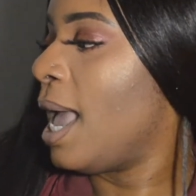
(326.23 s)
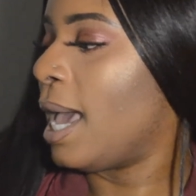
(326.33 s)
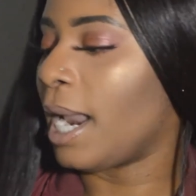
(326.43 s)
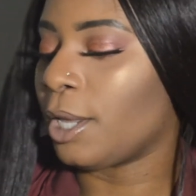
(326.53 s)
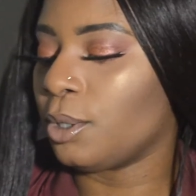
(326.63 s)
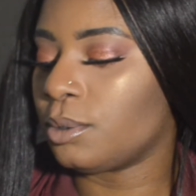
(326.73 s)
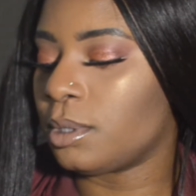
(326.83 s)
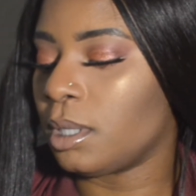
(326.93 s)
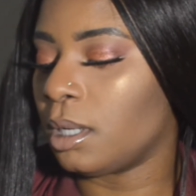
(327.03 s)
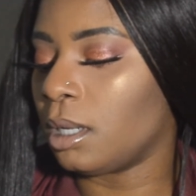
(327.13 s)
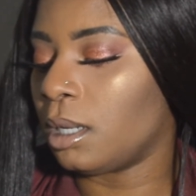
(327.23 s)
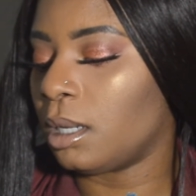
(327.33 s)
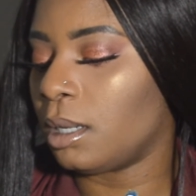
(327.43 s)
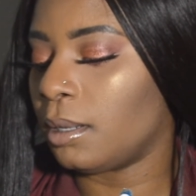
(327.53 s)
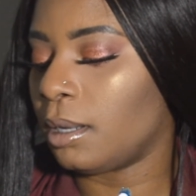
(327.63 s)
And I use
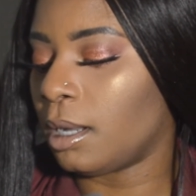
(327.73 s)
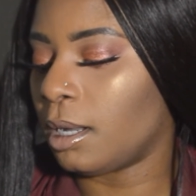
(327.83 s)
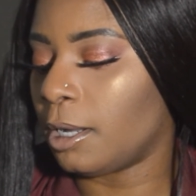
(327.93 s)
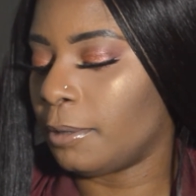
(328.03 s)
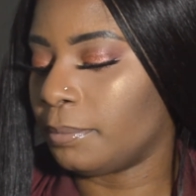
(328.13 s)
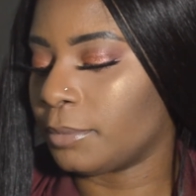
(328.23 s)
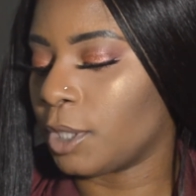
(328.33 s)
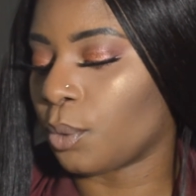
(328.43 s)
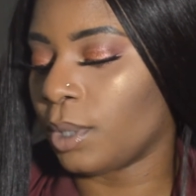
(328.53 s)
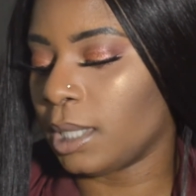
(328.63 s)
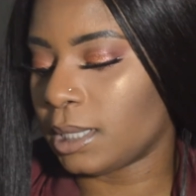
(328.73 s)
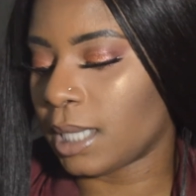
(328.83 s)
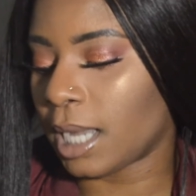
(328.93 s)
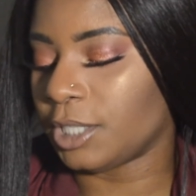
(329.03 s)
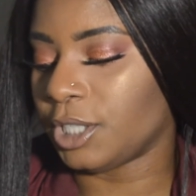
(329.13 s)
the Gorilla
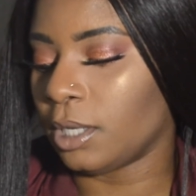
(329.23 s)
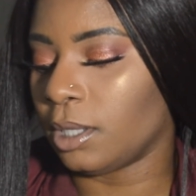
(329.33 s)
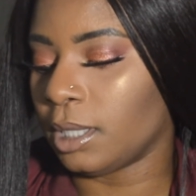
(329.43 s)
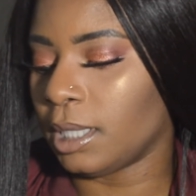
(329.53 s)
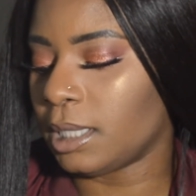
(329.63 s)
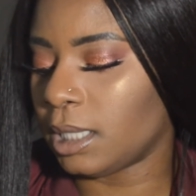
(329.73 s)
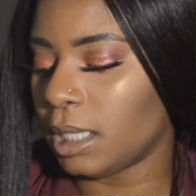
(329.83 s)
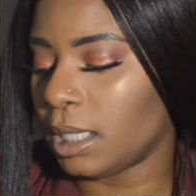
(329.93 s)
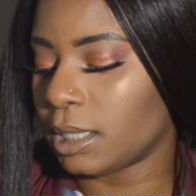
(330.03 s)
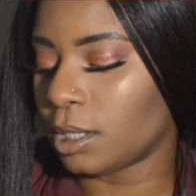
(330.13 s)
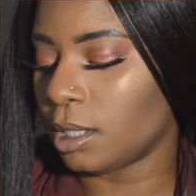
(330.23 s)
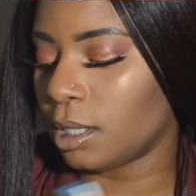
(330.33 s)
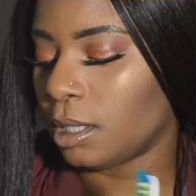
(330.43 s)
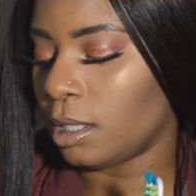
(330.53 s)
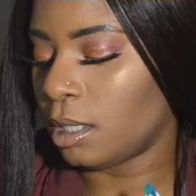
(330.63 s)
Snot Gel. And this is the